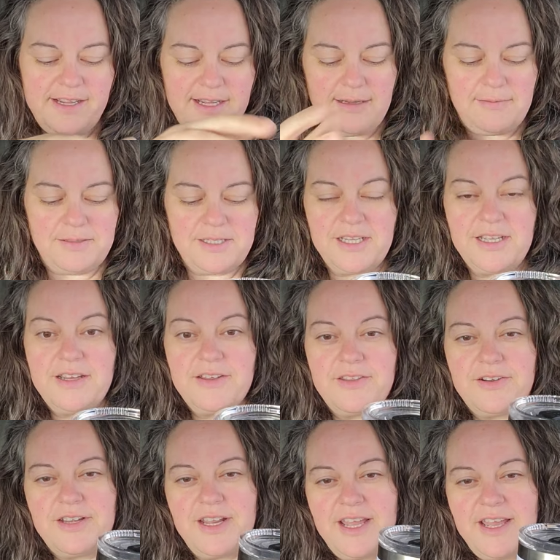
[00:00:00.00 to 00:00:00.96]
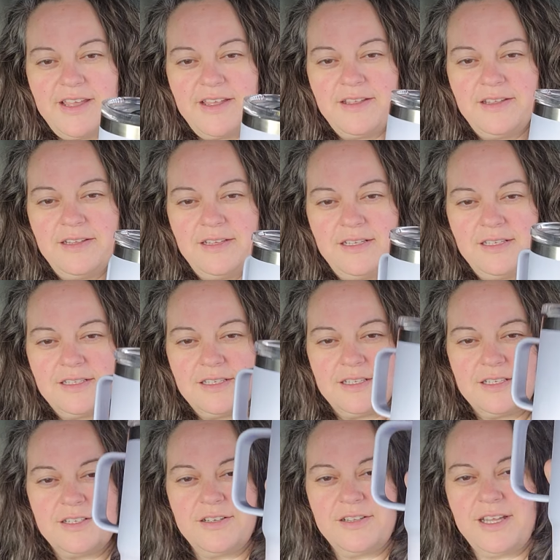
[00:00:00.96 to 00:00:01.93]
cups the other day, so I
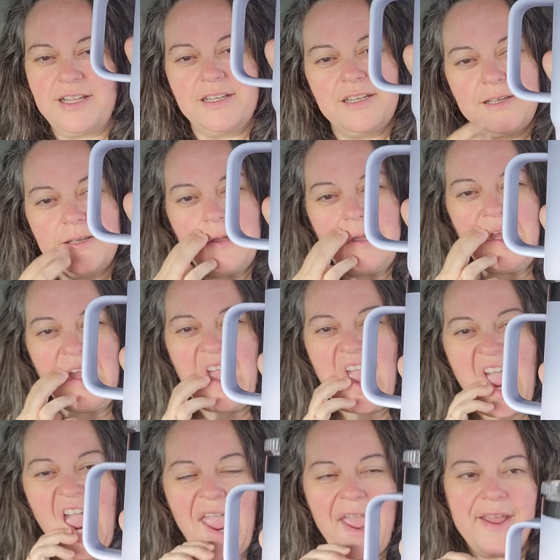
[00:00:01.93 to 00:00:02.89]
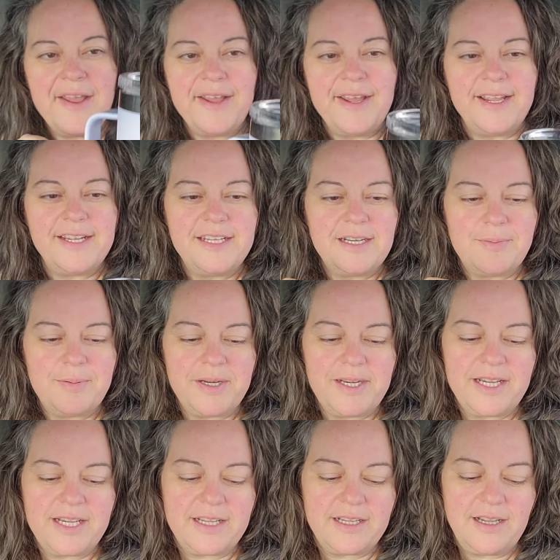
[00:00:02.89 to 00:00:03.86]
show that to you, and they're
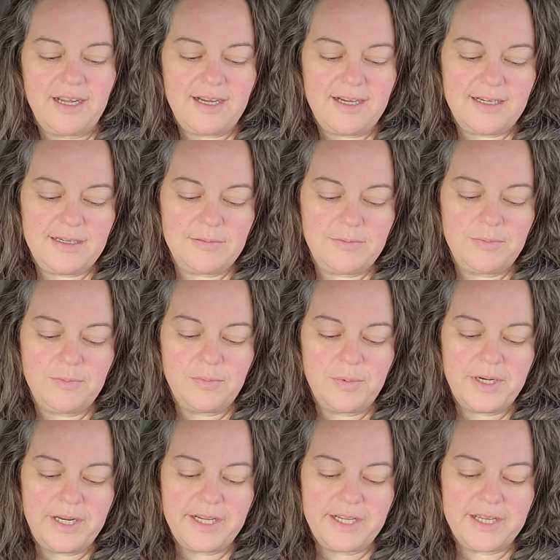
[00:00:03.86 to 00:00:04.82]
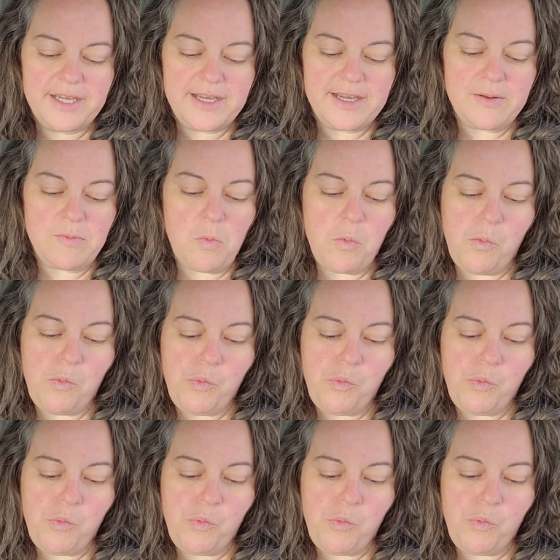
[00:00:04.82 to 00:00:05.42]
pretty good.